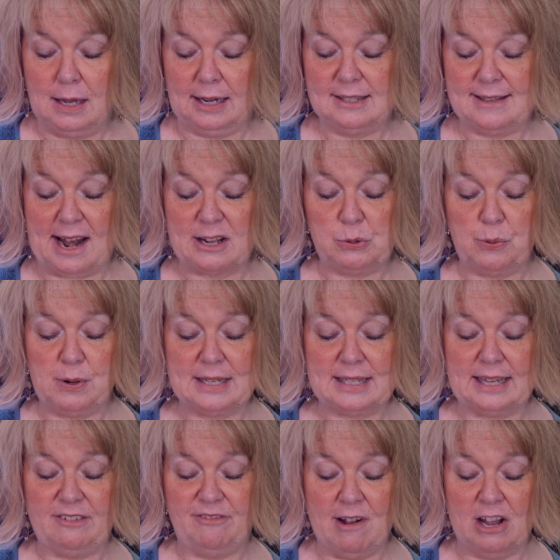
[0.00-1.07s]
because that is
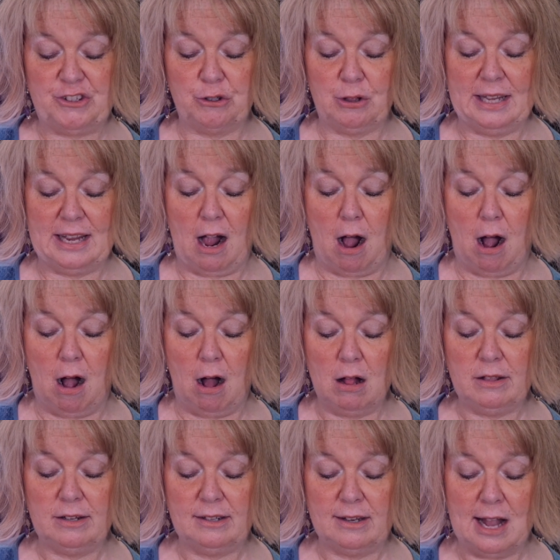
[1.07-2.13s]
what eventually
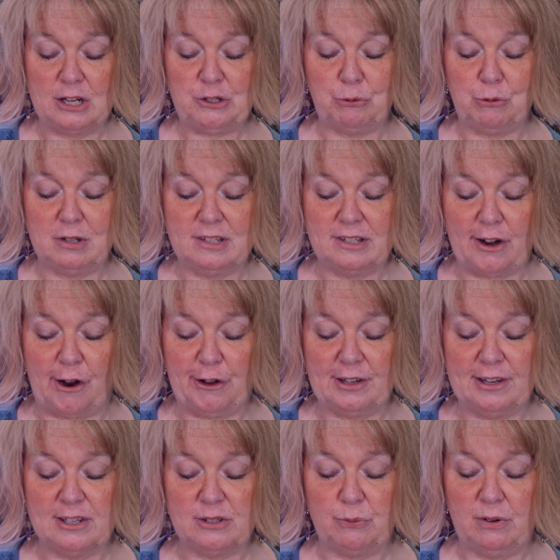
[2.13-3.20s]
all natural
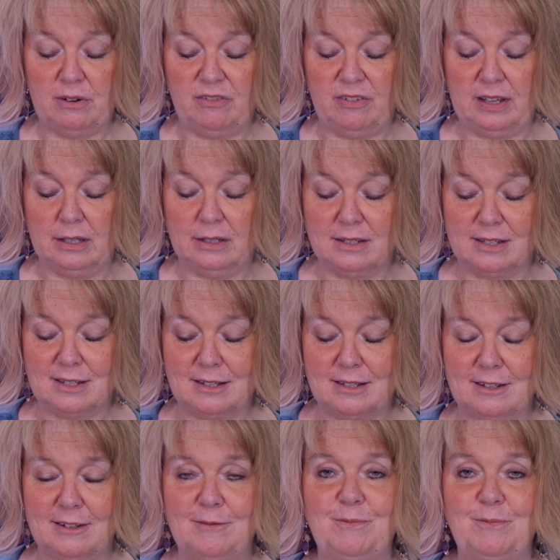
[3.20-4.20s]
darkness reveals,